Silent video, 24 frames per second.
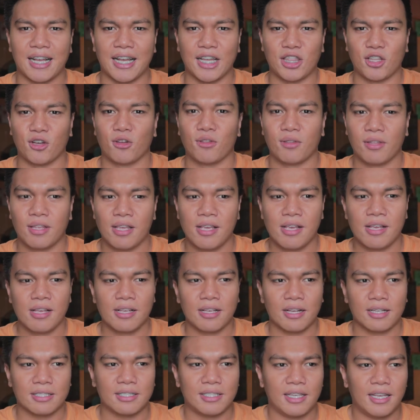ganon.
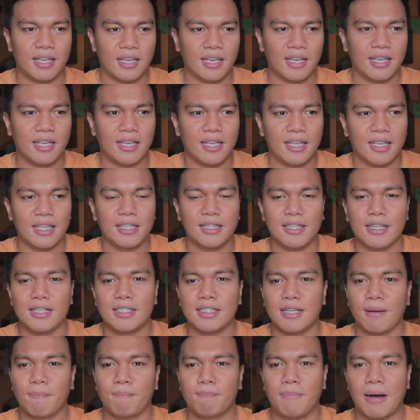Kasi hindi
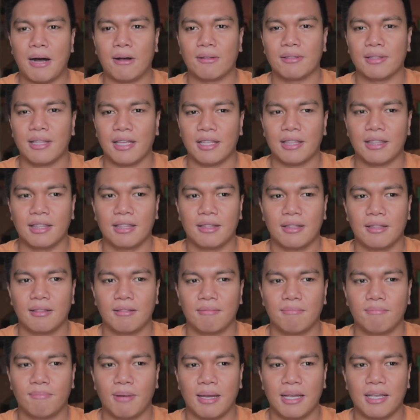siya bounded
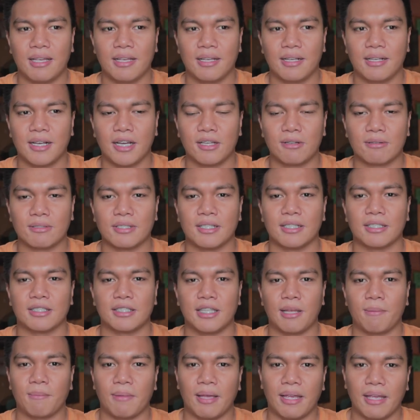by ganong
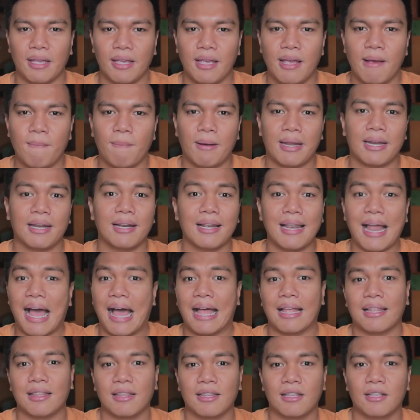system eh. Parang
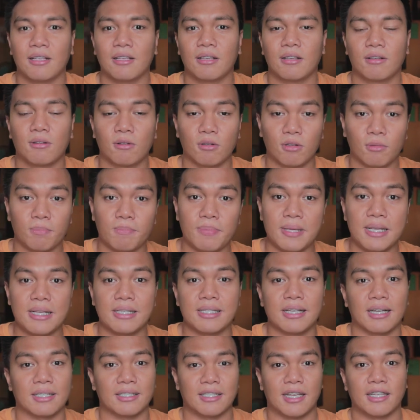lahat could be
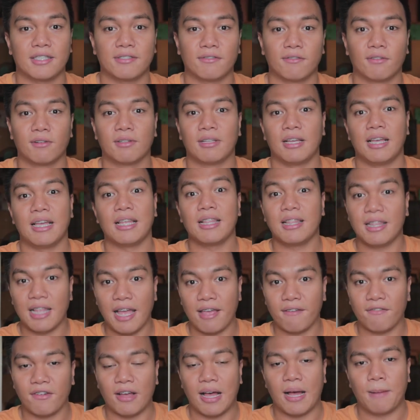successful in
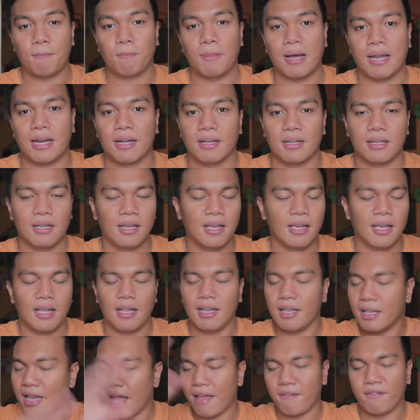life ha, parang
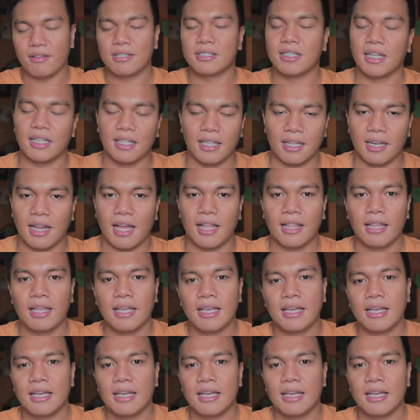in life in general.